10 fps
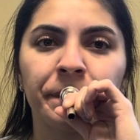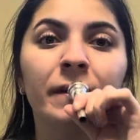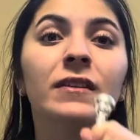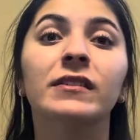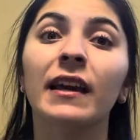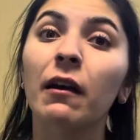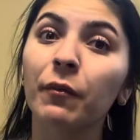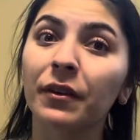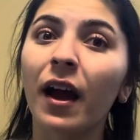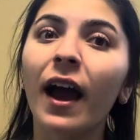You see how it
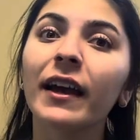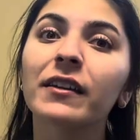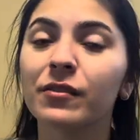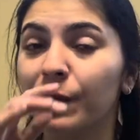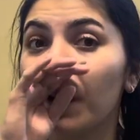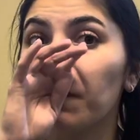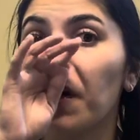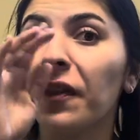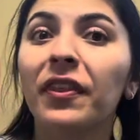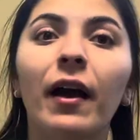went high? So we don't
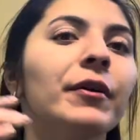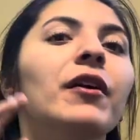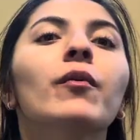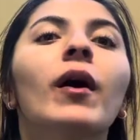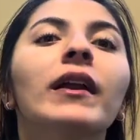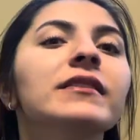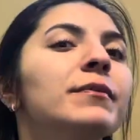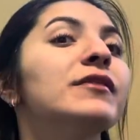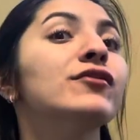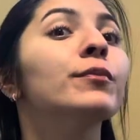want that. We don't want it to
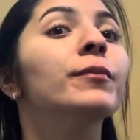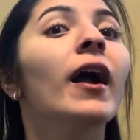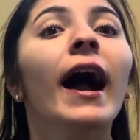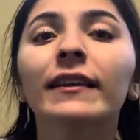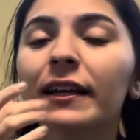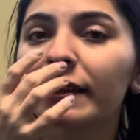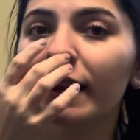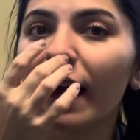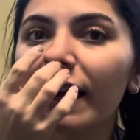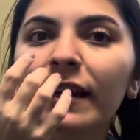be super high like
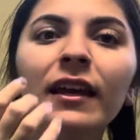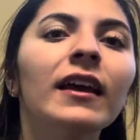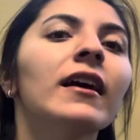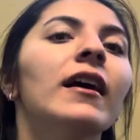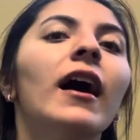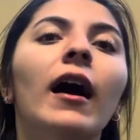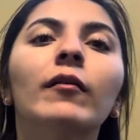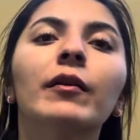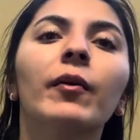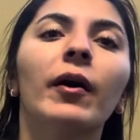that.
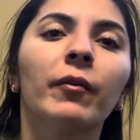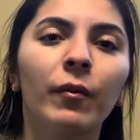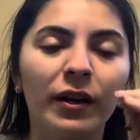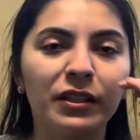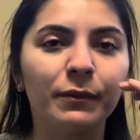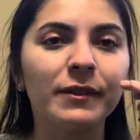We want it to be